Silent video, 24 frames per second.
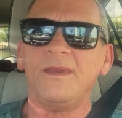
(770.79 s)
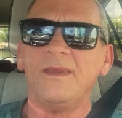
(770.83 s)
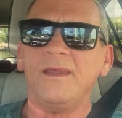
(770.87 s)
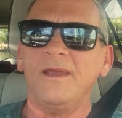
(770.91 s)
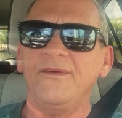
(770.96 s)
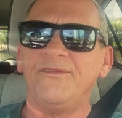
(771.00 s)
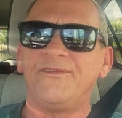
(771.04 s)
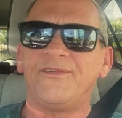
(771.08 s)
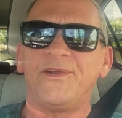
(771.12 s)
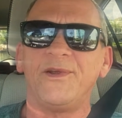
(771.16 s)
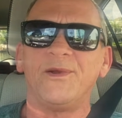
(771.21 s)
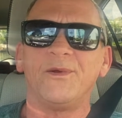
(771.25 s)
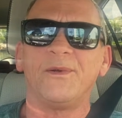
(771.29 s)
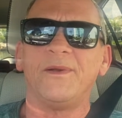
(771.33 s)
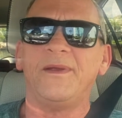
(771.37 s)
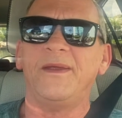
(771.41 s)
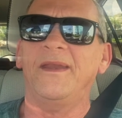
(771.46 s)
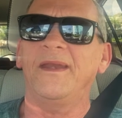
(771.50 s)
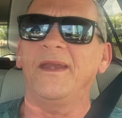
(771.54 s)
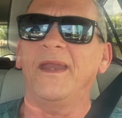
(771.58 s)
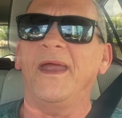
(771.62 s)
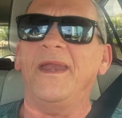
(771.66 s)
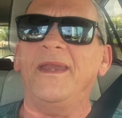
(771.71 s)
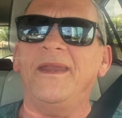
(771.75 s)
if you're
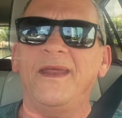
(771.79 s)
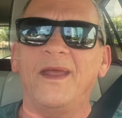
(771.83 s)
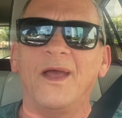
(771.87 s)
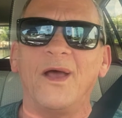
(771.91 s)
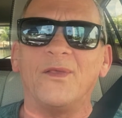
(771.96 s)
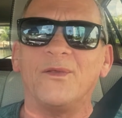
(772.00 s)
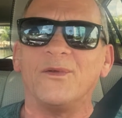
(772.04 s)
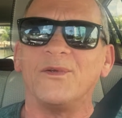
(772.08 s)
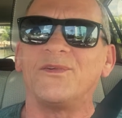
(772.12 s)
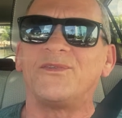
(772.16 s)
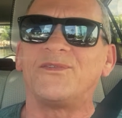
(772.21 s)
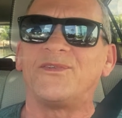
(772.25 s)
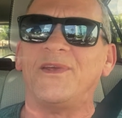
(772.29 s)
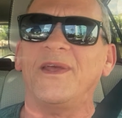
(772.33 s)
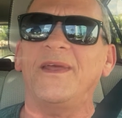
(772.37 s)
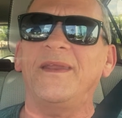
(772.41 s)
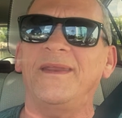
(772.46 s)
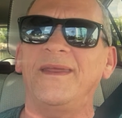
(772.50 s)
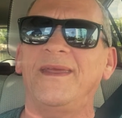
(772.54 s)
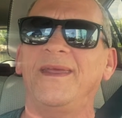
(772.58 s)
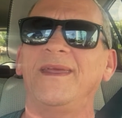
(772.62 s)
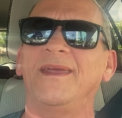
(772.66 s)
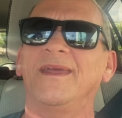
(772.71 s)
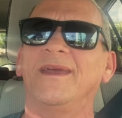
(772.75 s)
in any other
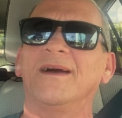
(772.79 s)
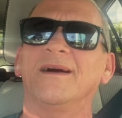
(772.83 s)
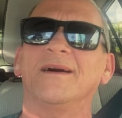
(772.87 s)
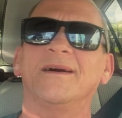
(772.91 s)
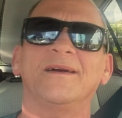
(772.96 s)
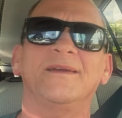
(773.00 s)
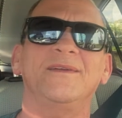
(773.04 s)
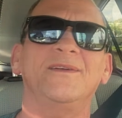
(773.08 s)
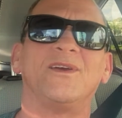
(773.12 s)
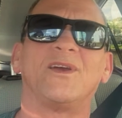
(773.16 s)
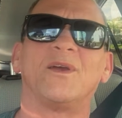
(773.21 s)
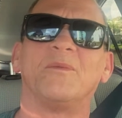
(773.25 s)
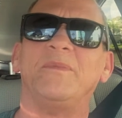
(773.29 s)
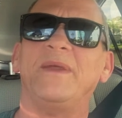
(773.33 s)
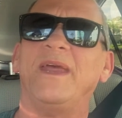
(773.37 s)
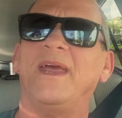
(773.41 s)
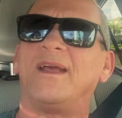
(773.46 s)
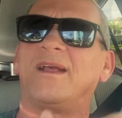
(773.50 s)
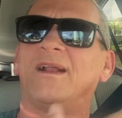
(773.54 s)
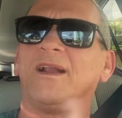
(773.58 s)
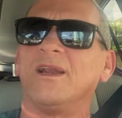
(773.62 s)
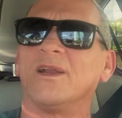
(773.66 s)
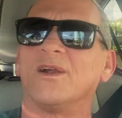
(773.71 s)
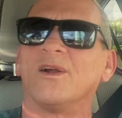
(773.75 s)
city, uh, you could be
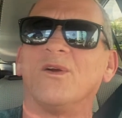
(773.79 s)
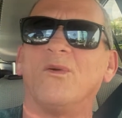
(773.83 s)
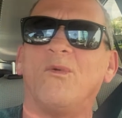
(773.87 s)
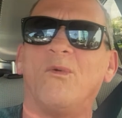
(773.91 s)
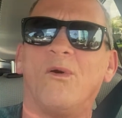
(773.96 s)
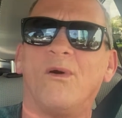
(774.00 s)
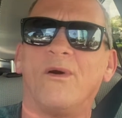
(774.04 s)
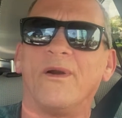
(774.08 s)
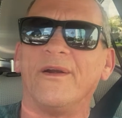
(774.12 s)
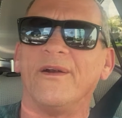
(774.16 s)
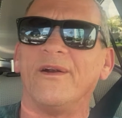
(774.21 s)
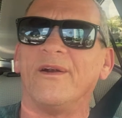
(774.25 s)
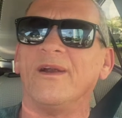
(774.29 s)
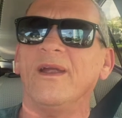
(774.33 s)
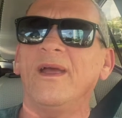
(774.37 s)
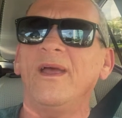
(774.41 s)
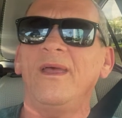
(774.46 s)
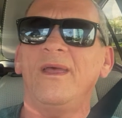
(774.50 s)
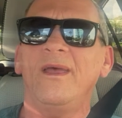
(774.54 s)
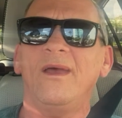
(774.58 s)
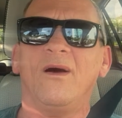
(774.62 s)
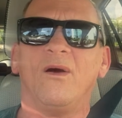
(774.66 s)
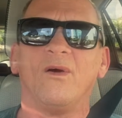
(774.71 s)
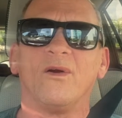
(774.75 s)
at Clearwater,
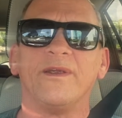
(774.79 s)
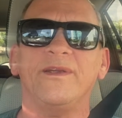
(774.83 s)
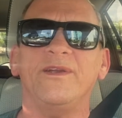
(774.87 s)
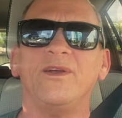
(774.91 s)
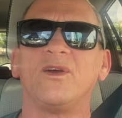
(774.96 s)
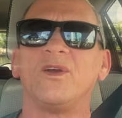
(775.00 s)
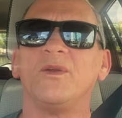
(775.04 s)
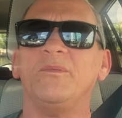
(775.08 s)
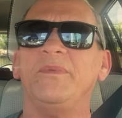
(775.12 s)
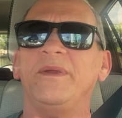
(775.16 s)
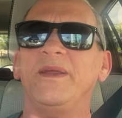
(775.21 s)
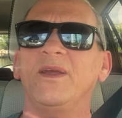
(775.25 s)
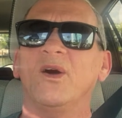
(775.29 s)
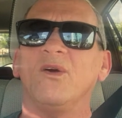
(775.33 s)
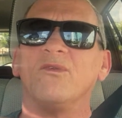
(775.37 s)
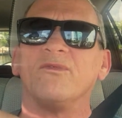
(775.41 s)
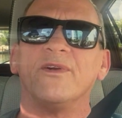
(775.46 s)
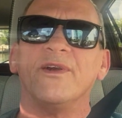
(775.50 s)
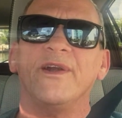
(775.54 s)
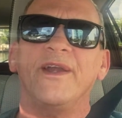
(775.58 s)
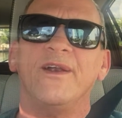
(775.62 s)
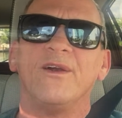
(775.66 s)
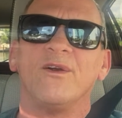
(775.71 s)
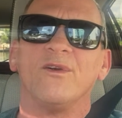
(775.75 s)
or you could be
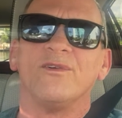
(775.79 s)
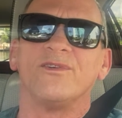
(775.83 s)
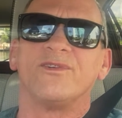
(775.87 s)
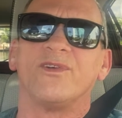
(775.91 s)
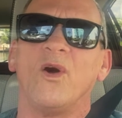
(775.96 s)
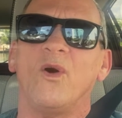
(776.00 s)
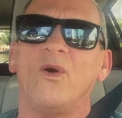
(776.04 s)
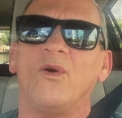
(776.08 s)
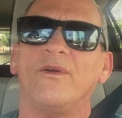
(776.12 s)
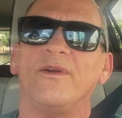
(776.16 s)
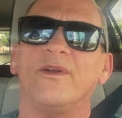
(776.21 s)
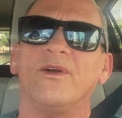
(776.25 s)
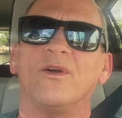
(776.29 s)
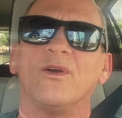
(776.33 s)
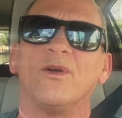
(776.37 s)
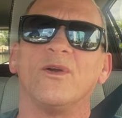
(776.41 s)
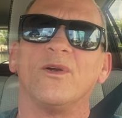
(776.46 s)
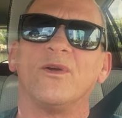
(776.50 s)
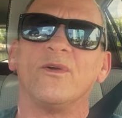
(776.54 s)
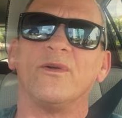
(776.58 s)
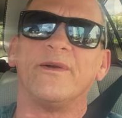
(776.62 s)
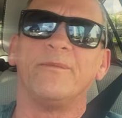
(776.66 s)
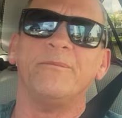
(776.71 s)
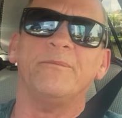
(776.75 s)
over in Arizona,
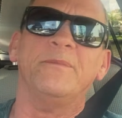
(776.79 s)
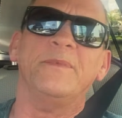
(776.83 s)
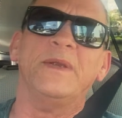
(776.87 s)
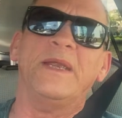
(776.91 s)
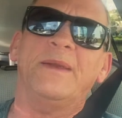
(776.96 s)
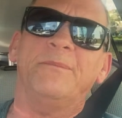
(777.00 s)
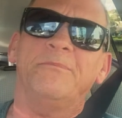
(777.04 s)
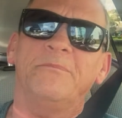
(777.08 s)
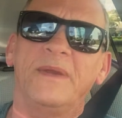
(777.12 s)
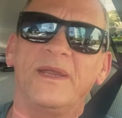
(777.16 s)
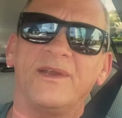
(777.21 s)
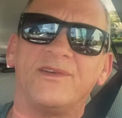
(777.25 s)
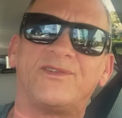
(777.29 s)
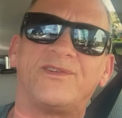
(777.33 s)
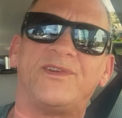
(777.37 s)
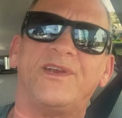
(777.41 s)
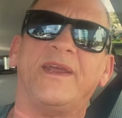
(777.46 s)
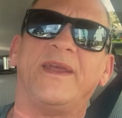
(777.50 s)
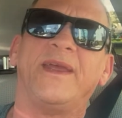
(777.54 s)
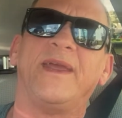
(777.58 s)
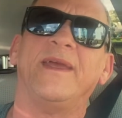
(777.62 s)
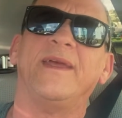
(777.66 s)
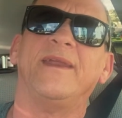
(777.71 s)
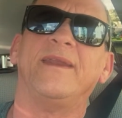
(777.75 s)
or in, in
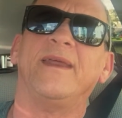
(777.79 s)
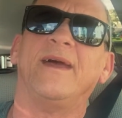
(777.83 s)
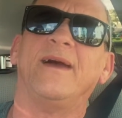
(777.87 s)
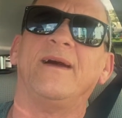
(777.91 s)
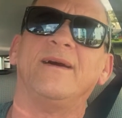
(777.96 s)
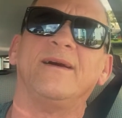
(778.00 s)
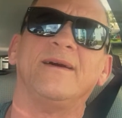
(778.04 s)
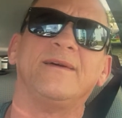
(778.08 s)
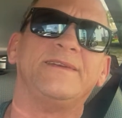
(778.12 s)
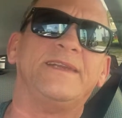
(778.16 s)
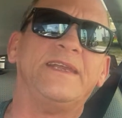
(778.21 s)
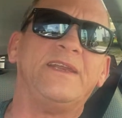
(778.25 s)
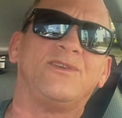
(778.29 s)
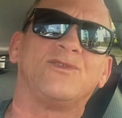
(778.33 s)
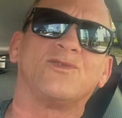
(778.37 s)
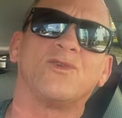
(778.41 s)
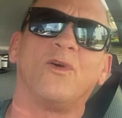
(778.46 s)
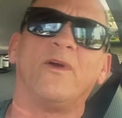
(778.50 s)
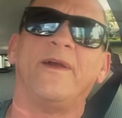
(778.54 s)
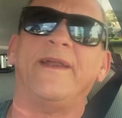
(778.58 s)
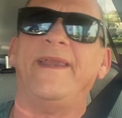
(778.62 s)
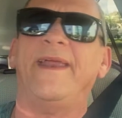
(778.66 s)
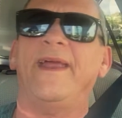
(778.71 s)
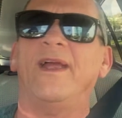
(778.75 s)
Michigan, uh,
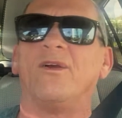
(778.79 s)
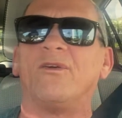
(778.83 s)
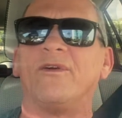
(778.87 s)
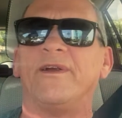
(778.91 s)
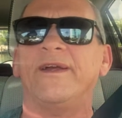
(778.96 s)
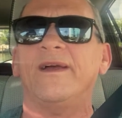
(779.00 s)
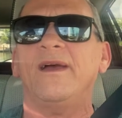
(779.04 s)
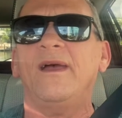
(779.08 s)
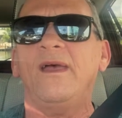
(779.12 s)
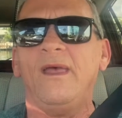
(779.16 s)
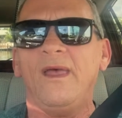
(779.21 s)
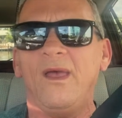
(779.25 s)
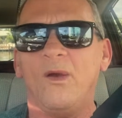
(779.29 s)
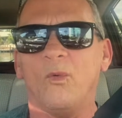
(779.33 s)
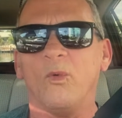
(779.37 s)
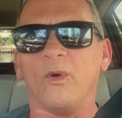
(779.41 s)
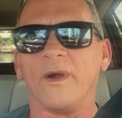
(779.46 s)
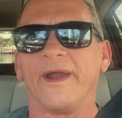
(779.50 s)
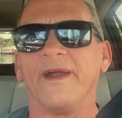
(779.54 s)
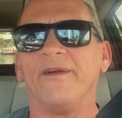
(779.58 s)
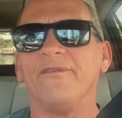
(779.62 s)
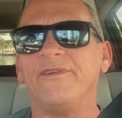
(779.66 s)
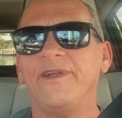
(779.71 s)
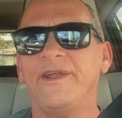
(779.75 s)
Detroit area,
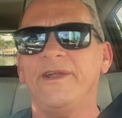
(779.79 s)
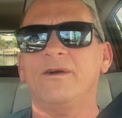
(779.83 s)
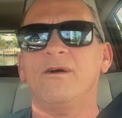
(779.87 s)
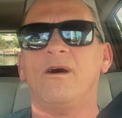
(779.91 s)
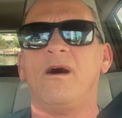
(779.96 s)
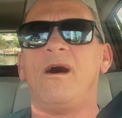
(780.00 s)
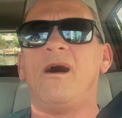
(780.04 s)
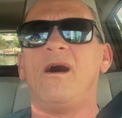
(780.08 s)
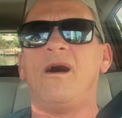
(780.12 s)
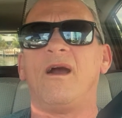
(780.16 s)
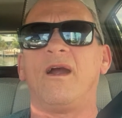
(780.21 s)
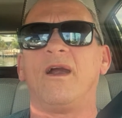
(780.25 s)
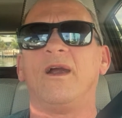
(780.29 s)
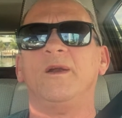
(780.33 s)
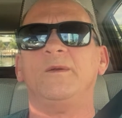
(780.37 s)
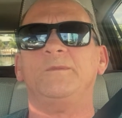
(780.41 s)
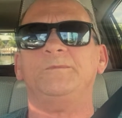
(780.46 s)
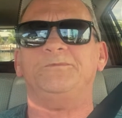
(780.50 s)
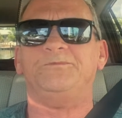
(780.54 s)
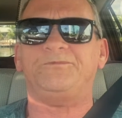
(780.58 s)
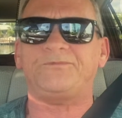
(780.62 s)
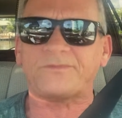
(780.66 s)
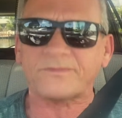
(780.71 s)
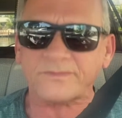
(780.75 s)
wherever you are,
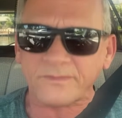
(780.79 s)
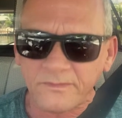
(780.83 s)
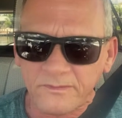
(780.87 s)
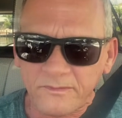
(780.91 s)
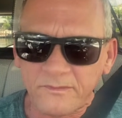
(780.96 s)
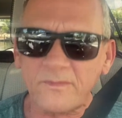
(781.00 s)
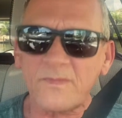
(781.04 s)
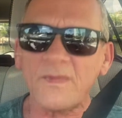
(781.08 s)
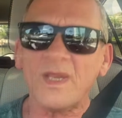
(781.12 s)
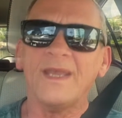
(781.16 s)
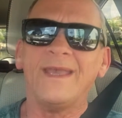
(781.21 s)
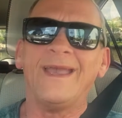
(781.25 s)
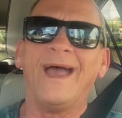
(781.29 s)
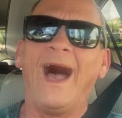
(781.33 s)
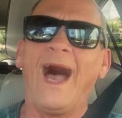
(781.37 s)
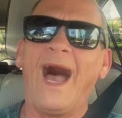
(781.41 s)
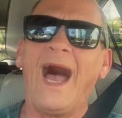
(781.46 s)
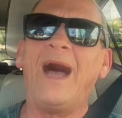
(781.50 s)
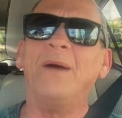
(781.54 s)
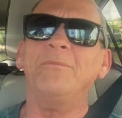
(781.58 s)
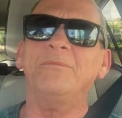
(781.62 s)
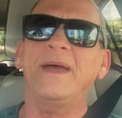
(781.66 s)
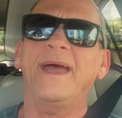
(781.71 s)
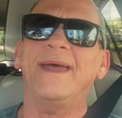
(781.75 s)

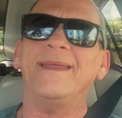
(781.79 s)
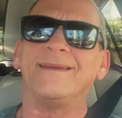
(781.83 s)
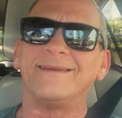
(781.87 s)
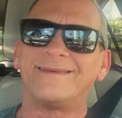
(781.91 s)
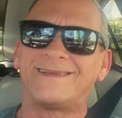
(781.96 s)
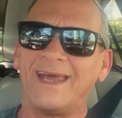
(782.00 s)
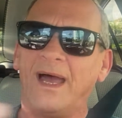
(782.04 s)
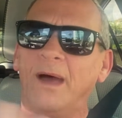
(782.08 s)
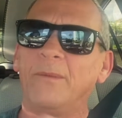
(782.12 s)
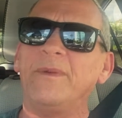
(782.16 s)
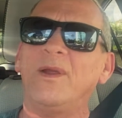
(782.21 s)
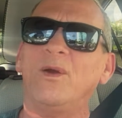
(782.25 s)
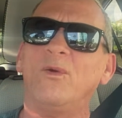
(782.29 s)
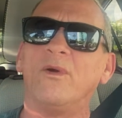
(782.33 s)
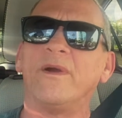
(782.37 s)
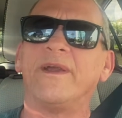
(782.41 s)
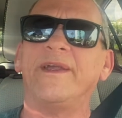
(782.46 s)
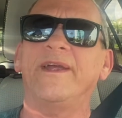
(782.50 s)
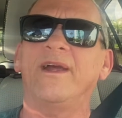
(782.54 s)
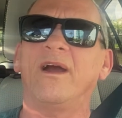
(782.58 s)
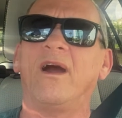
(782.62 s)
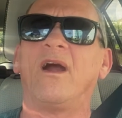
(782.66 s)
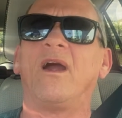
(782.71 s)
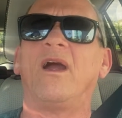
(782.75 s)
comment, tell me where
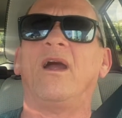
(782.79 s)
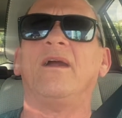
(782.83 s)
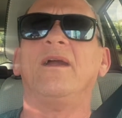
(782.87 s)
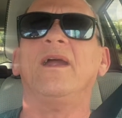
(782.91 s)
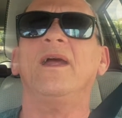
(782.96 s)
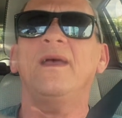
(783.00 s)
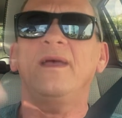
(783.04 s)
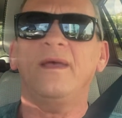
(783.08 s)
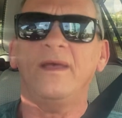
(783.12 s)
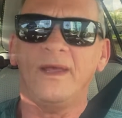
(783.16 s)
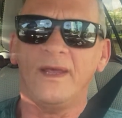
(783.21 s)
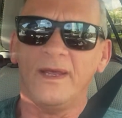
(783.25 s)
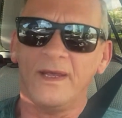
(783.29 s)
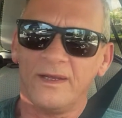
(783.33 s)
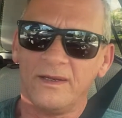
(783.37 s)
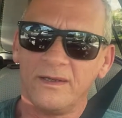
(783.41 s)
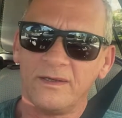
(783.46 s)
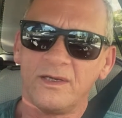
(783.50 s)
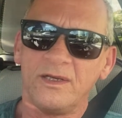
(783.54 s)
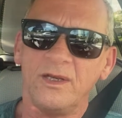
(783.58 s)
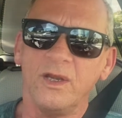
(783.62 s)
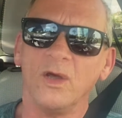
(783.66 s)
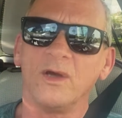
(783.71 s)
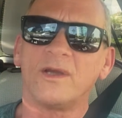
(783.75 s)
you are.
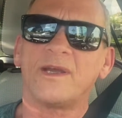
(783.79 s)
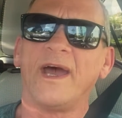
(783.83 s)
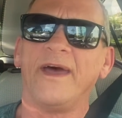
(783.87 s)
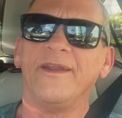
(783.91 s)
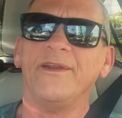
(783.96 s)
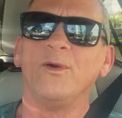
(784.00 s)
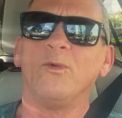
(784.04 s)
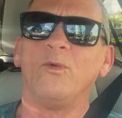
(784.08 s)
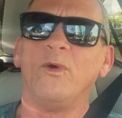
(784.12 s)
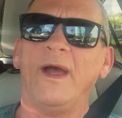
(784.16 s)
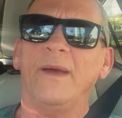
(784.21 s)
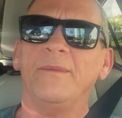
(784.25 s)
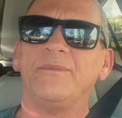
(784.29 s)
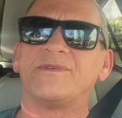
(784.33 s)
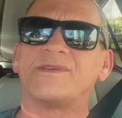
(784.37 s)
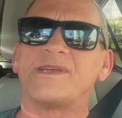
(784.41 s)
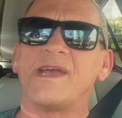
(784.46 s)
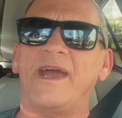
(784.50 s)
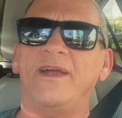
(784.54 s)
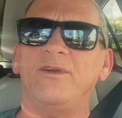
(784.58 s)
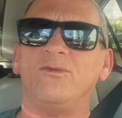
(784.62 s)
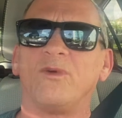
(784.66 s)
Look on the website,